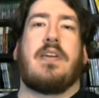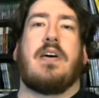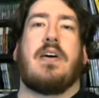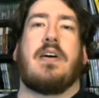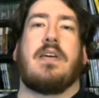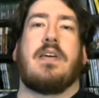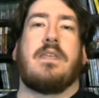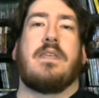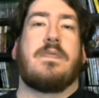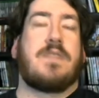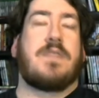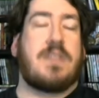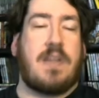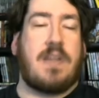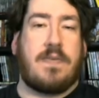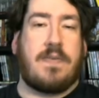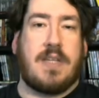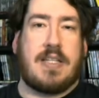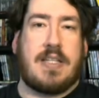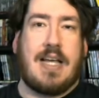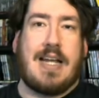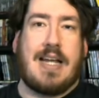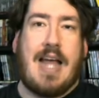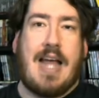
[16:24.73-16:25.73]
of stuff
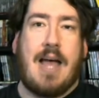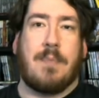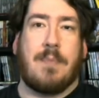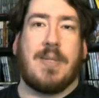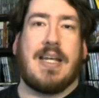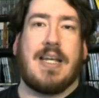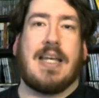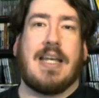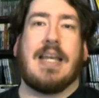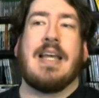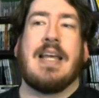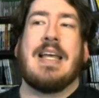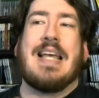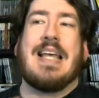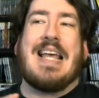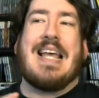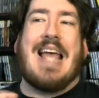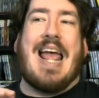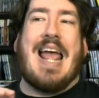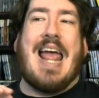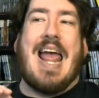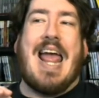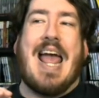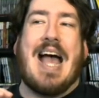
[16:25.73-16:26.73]
like that happening,
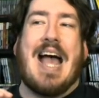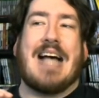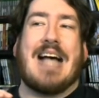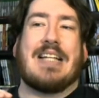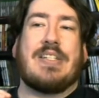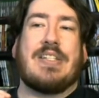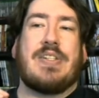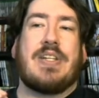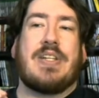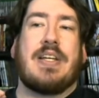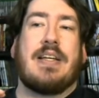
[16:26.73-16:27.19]
and